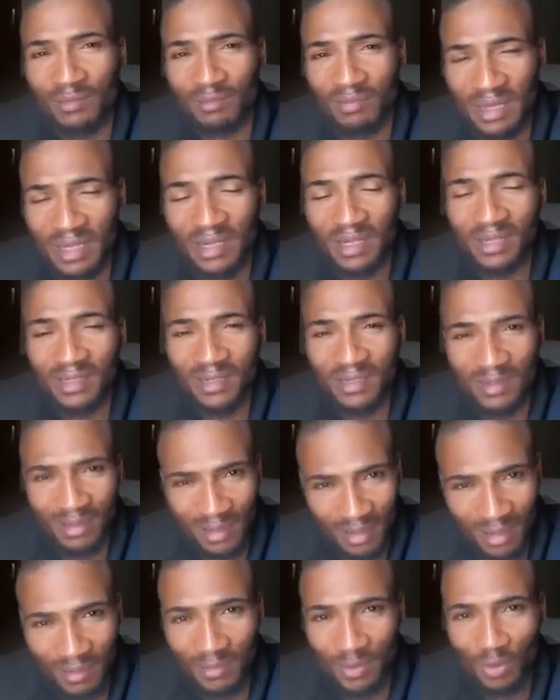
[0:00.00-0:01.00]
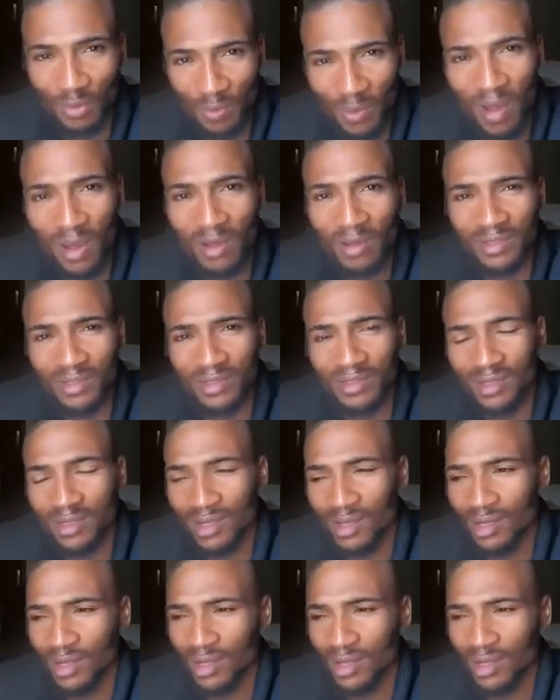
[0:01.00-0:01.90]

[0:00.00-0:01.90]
made it come to pass.